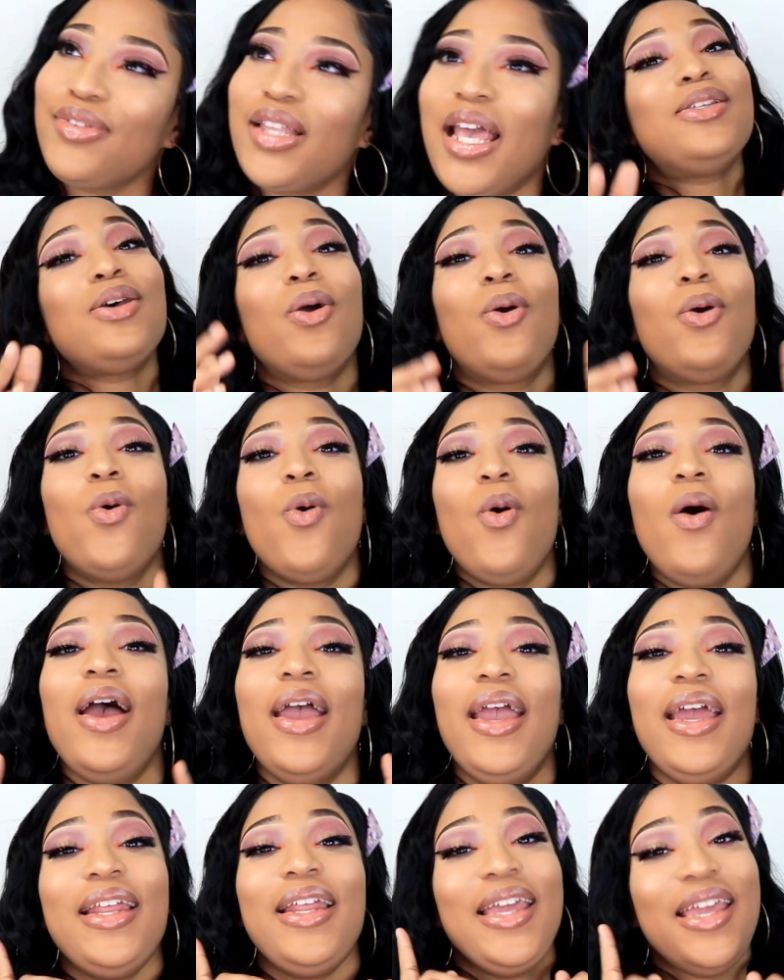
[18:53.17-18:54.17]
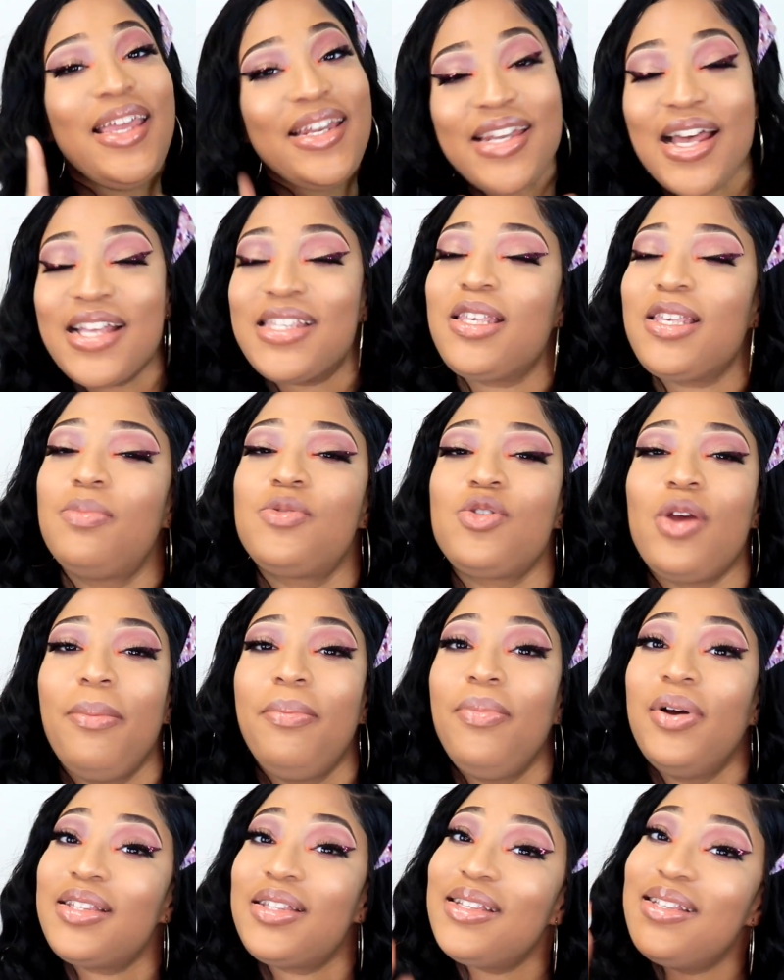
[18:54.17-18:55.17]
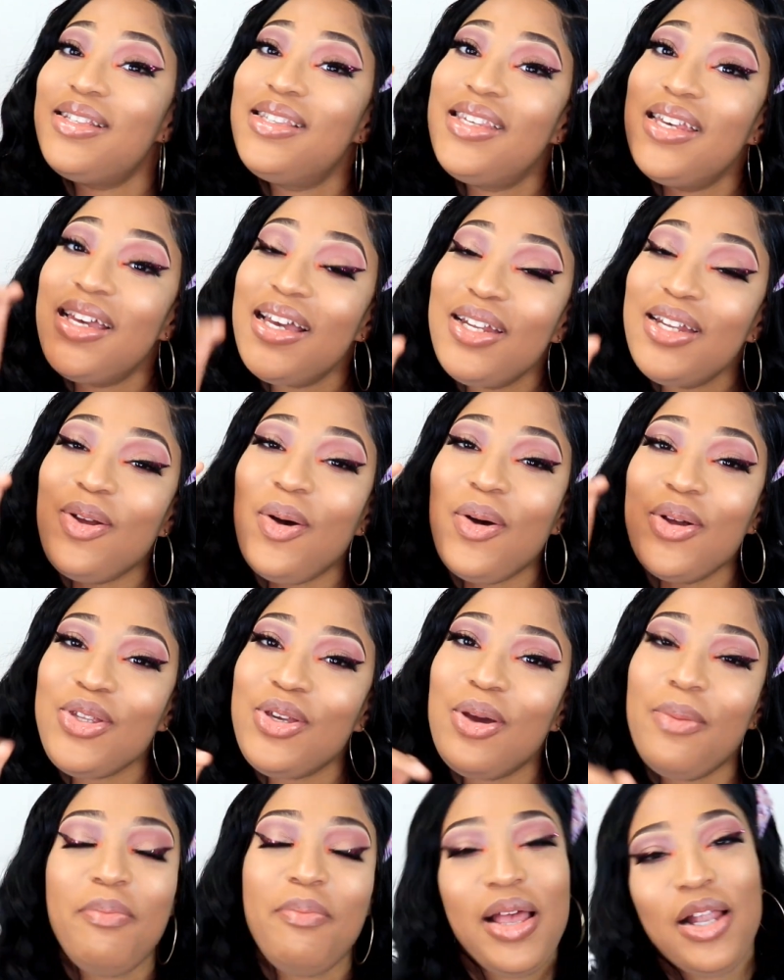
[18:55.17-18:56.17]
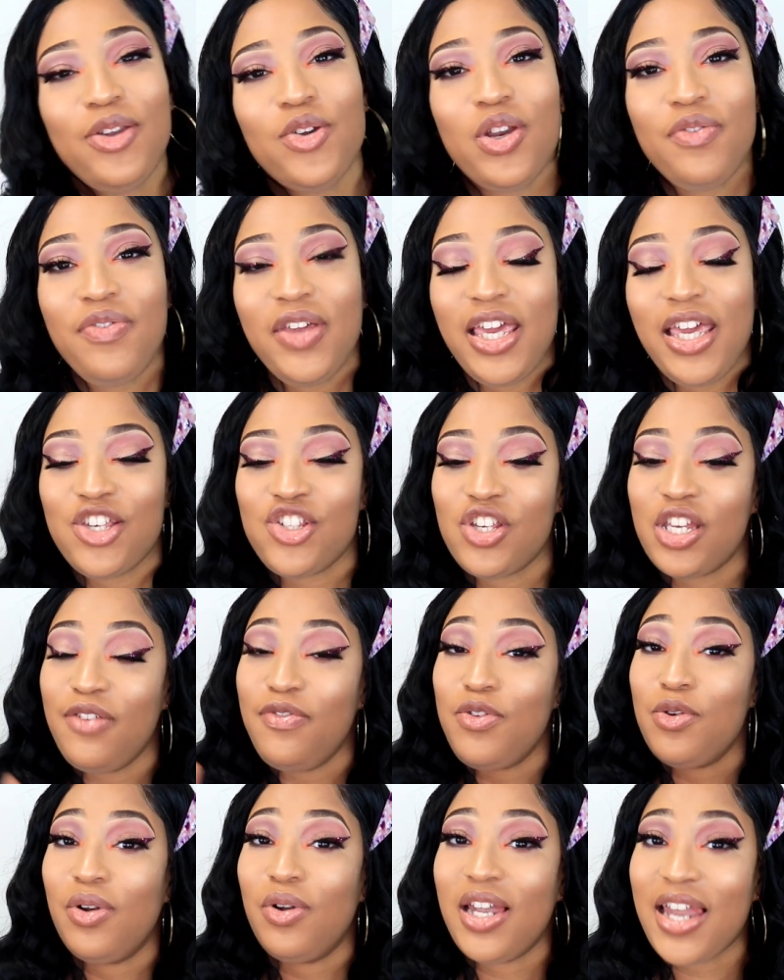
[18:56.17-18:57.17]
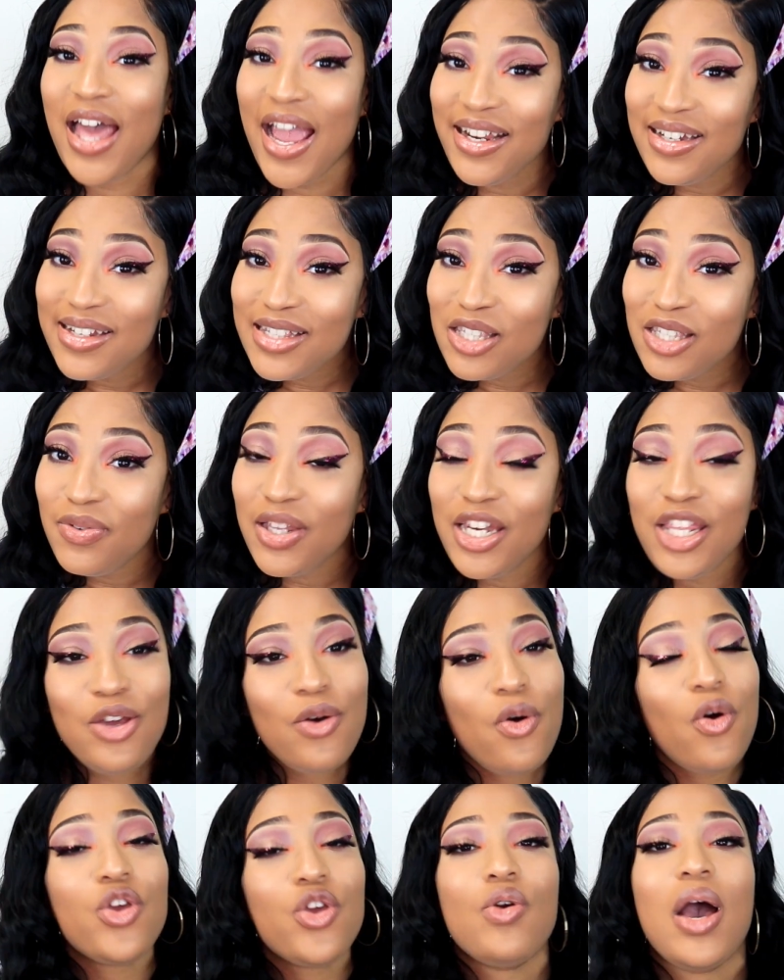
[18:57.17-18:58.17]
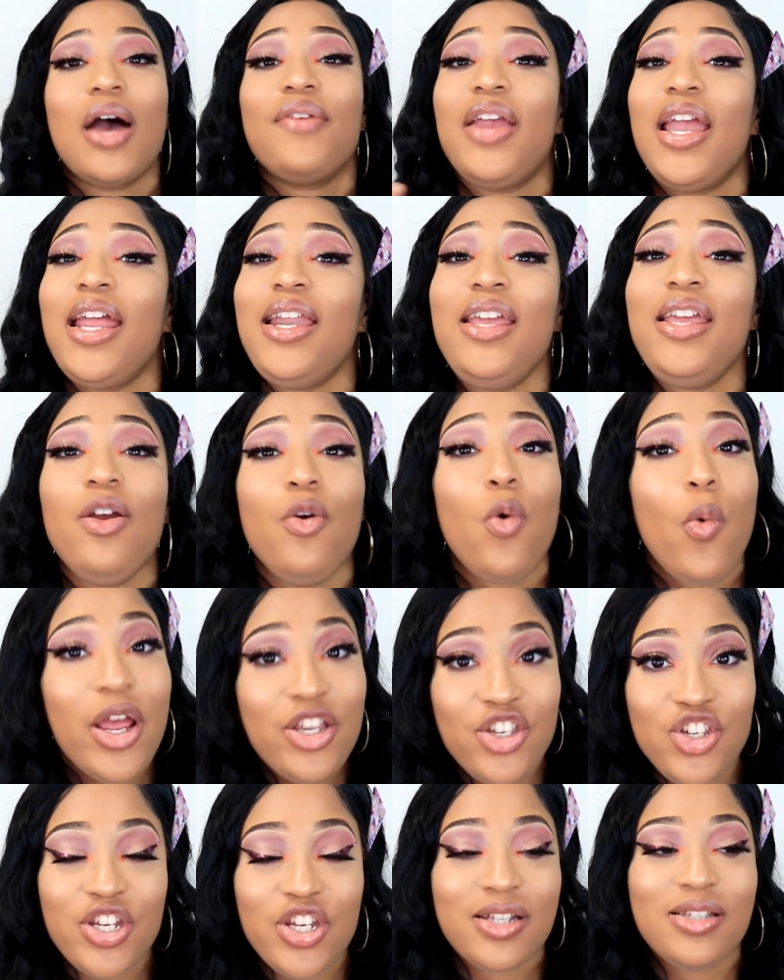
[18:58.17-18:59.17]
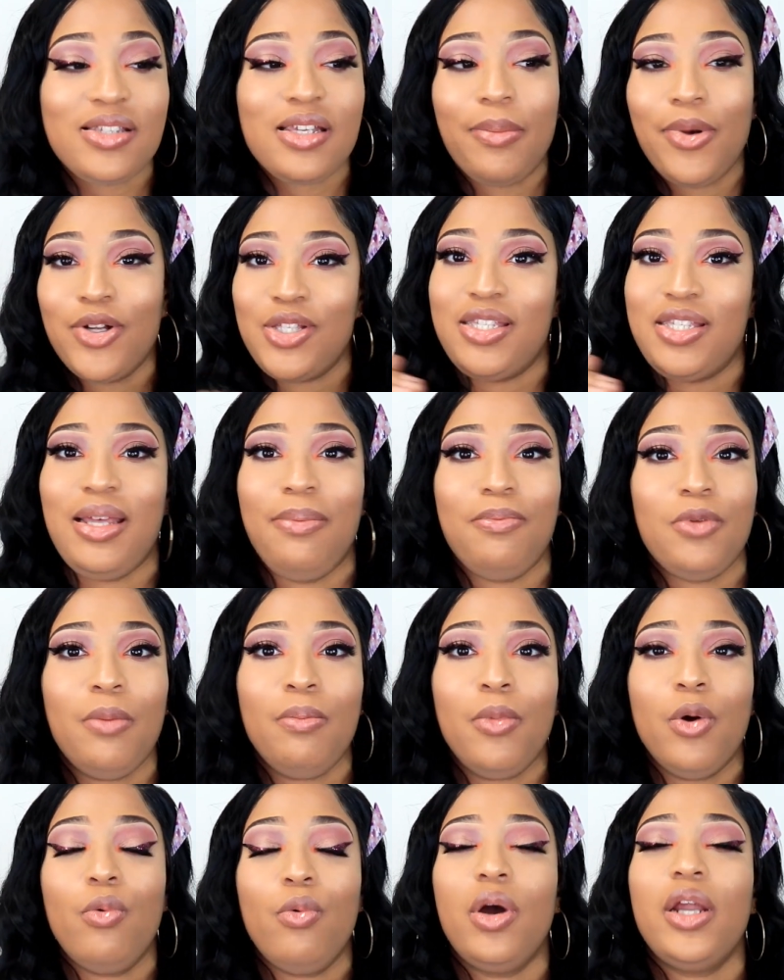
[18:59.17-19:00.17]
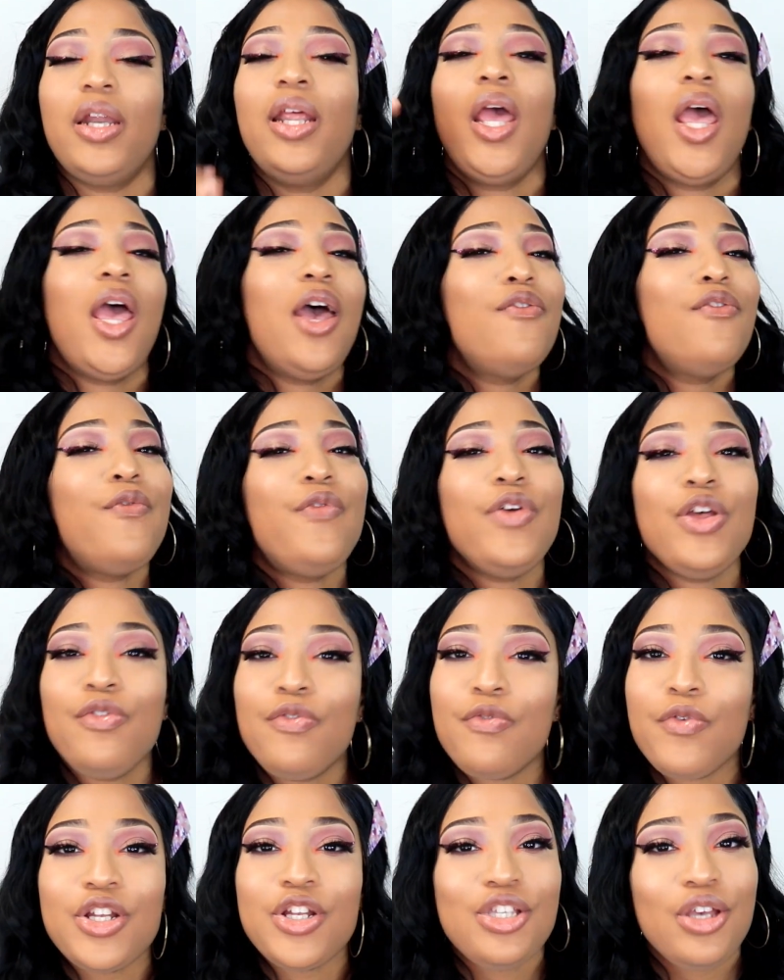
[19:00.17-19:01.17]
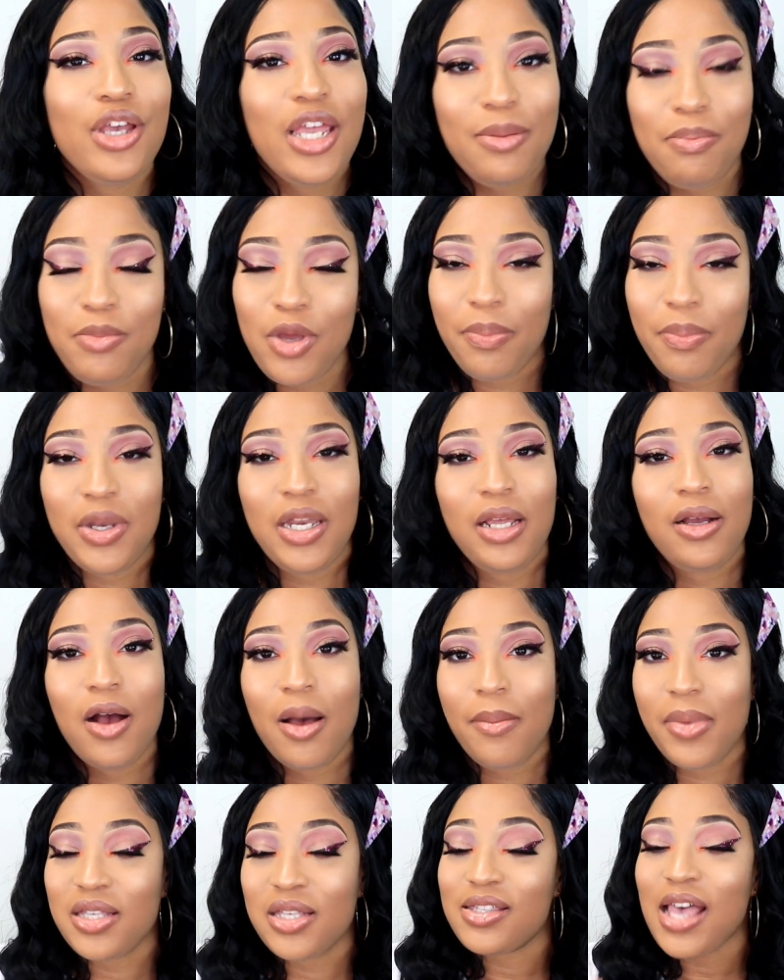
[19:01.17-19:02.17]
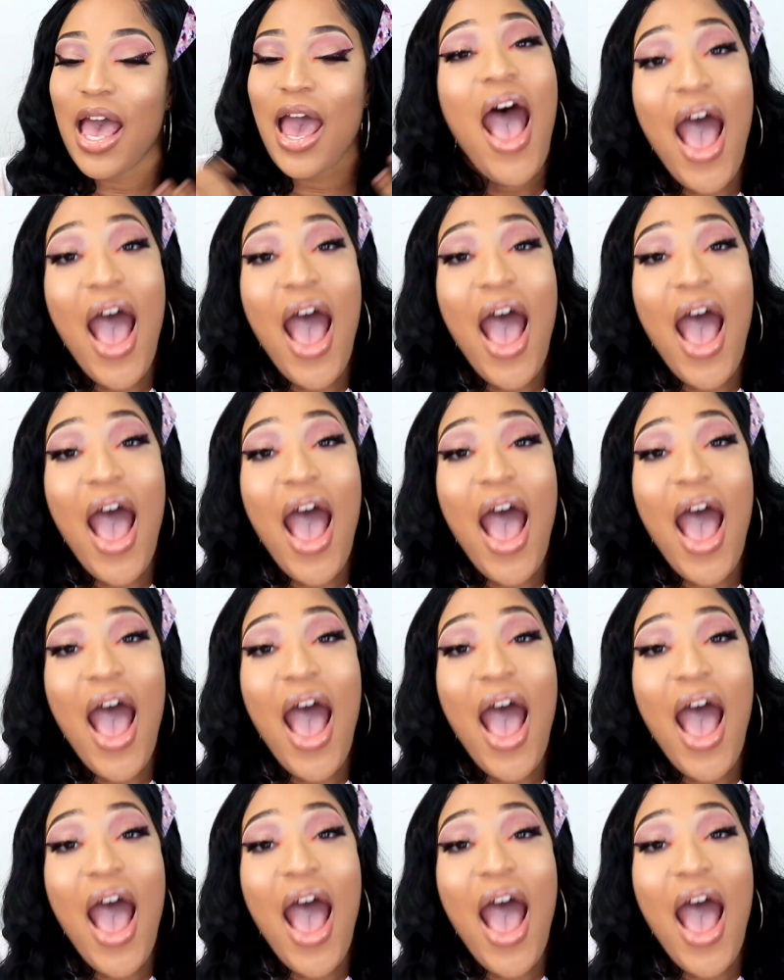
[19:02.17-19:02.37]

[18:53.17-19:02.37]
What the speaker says: so go ahead, hit that subscribe button, turn on your bell notification if you like this video, or you have any questions about step number 1. Feel free to hit me up in the comments.